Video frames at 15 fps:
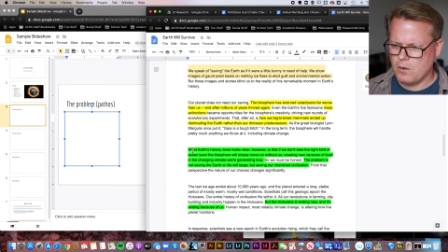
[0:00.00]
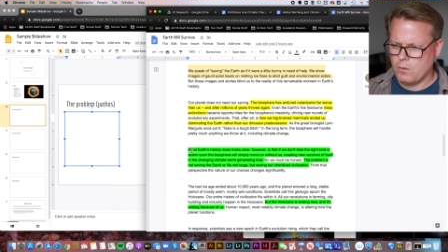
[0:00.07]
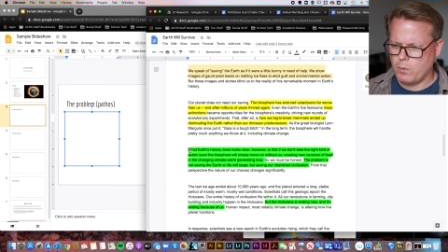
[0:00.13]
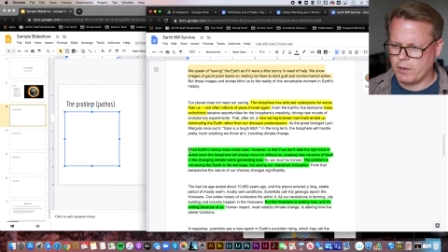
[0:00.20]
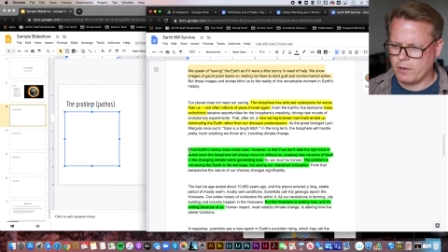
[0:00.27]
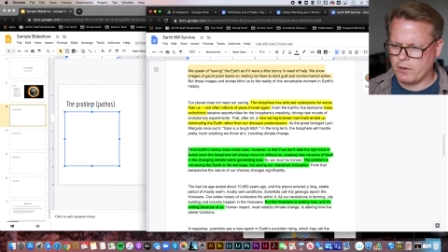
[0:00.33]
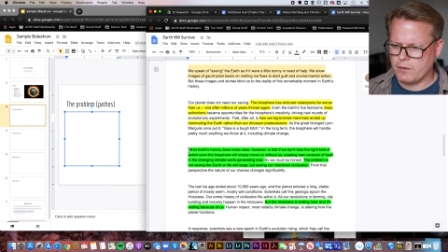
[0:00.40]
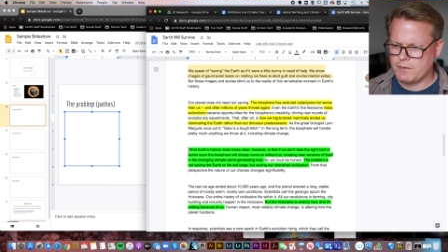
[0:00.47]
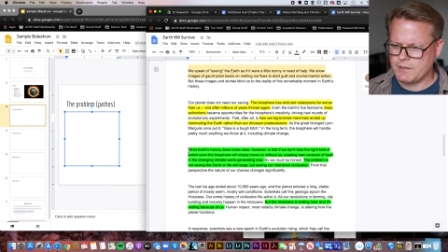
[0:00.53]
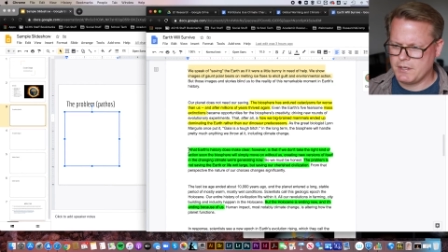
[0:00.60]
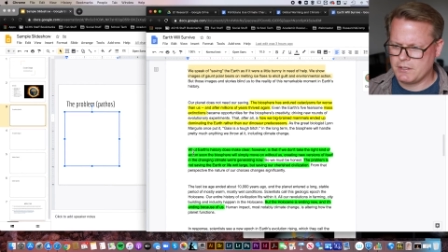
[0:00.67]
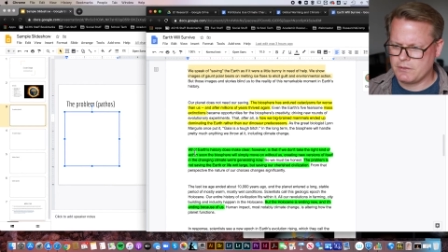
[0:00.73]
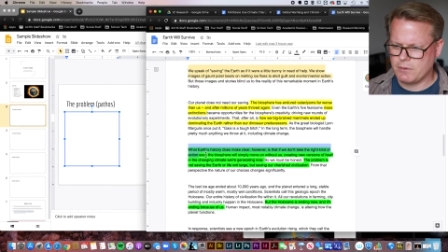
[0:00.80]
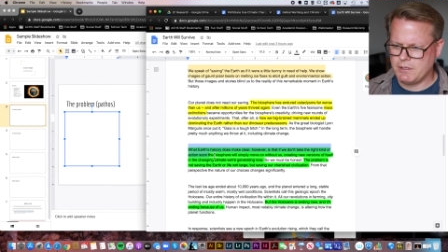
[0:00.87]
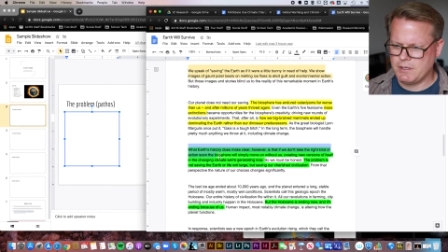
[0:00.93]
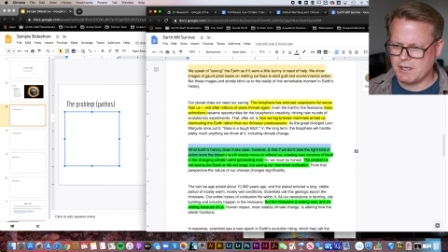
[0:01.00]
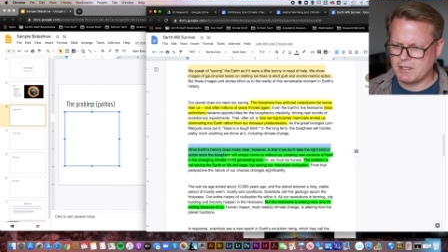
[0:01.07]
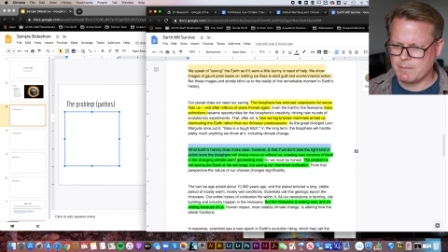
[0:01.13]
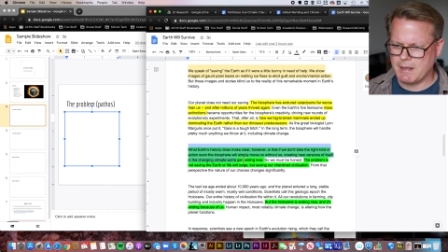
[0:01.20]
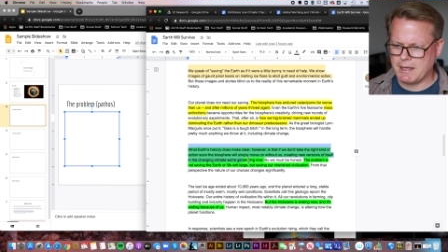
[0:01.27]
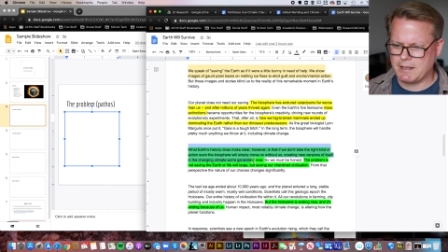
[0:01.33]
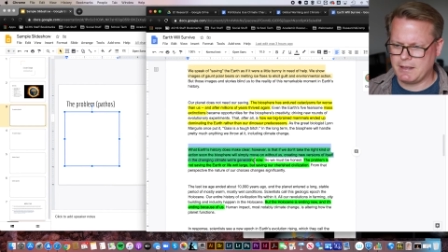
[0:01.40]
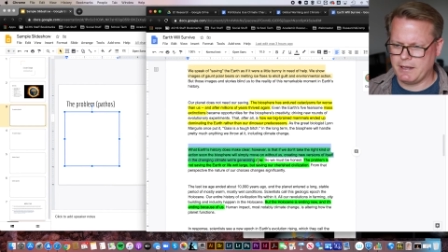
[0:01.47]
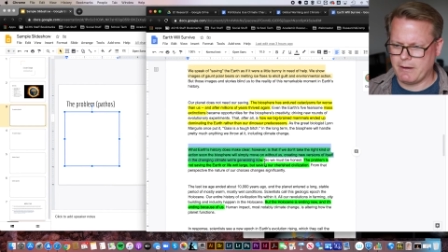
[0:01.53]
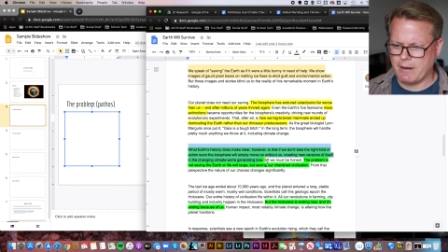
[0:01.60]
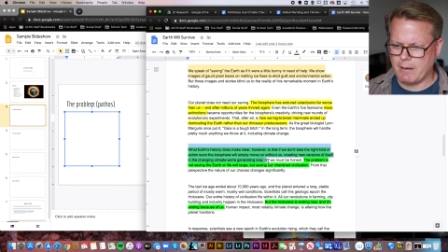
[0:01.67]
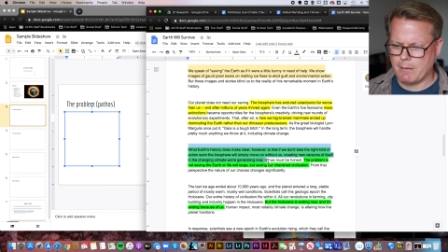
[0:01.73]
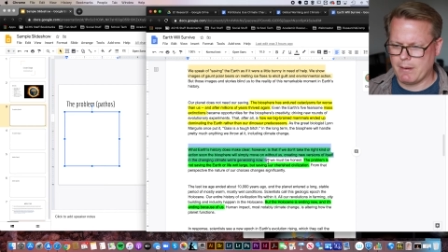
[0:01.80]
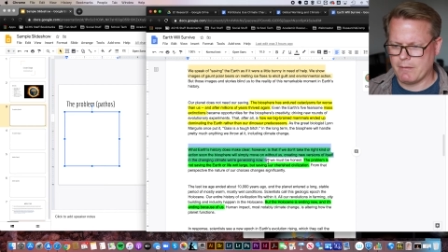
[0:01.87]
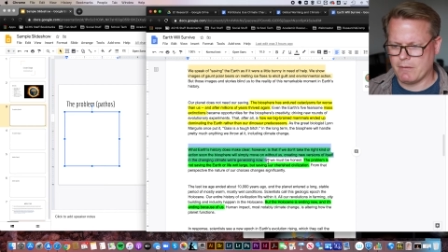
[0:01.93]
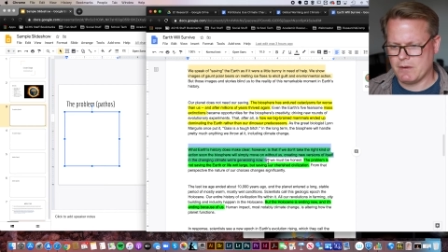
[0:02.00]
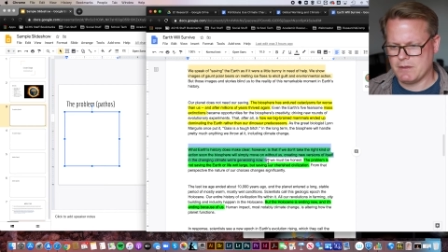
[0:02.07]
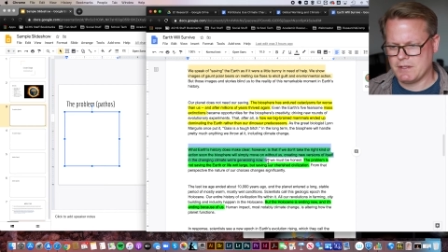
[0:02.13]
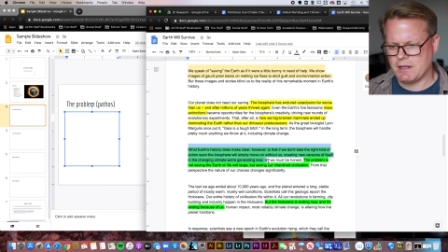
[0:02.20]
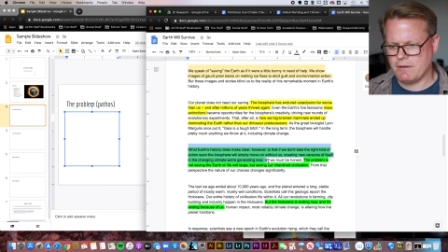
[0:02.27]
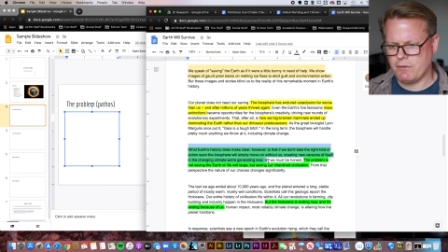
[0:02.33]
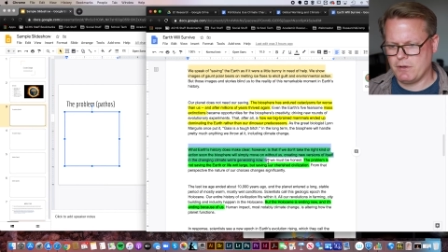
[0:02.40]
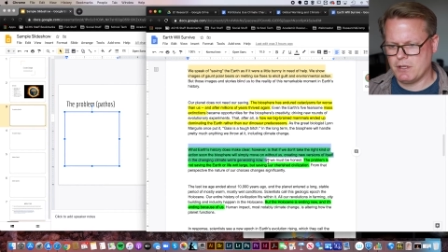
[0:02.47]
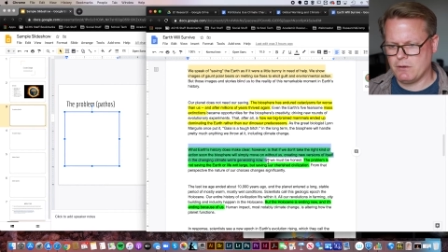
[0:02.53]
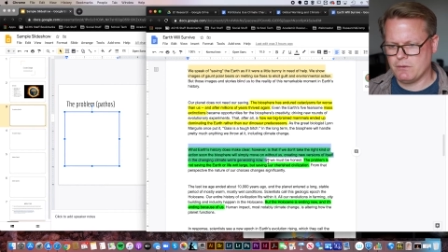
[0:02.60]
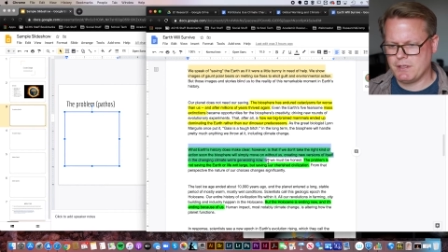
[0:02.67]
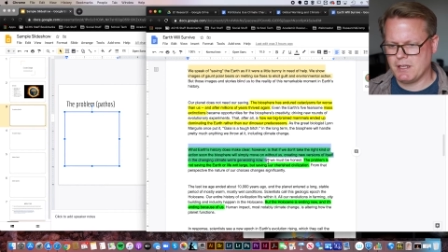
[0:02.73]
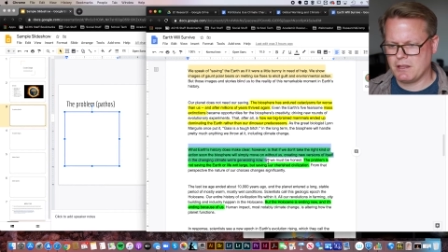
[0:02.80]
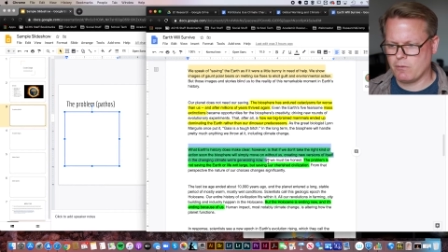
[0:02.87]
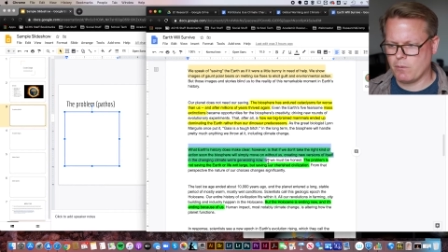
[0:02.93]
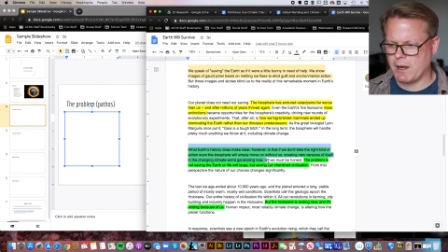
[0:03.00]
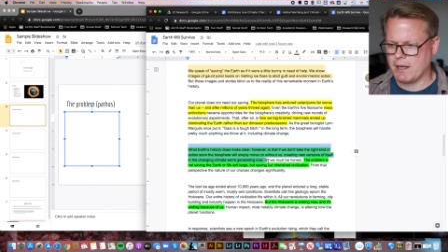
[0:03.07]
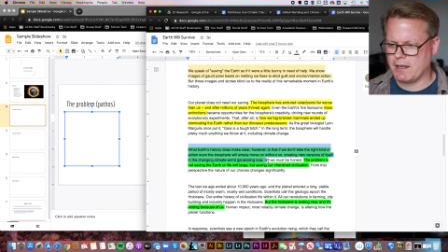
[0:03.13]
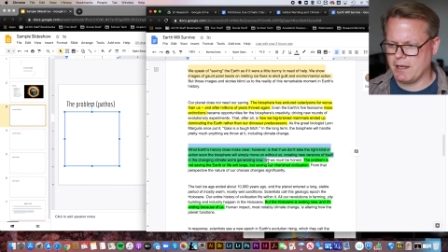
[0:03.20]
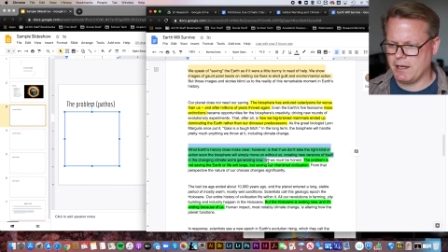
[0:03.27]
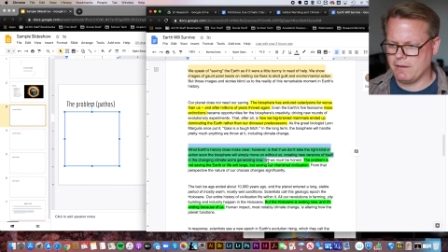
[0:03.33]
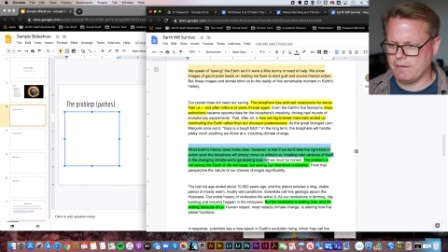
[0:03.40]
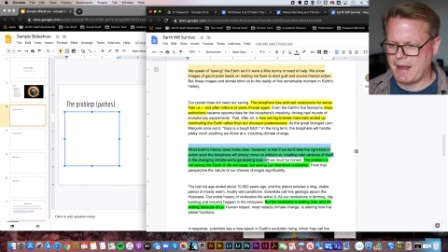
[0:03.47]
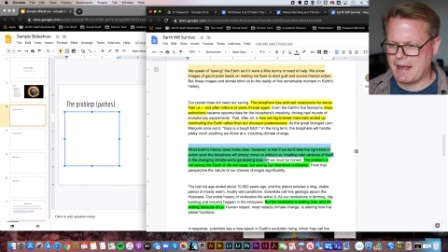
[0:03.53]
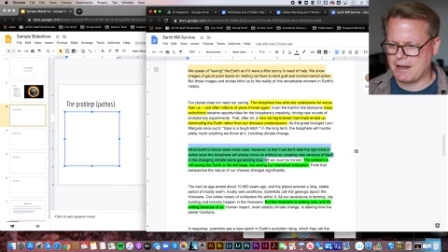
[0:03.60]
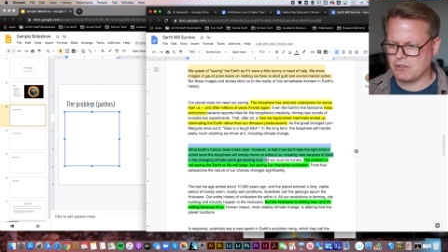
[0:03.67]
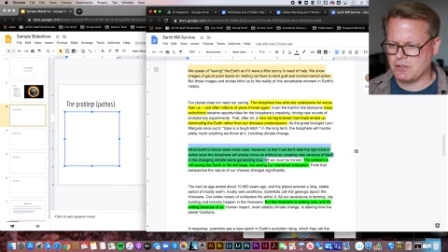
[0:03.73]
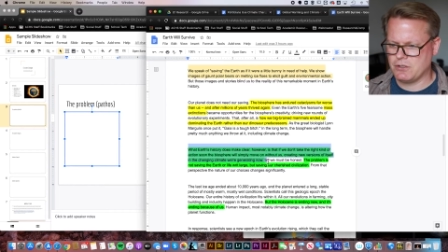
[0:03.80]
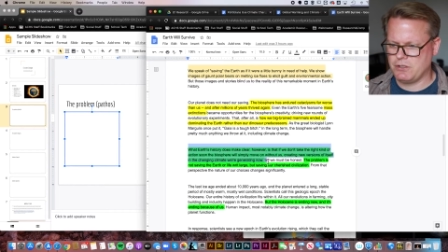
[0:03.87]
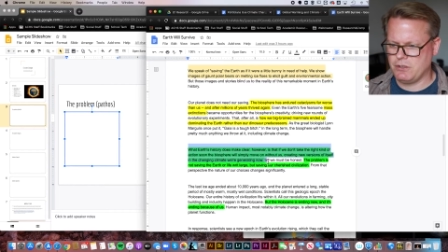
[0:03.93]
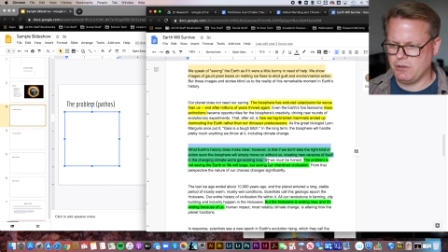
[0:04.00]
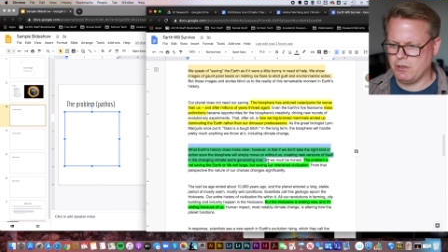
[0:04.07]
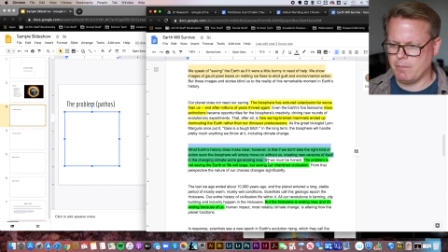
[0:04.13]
What Earth's history does make clear, however, is that if we don't take the right kind of action soon,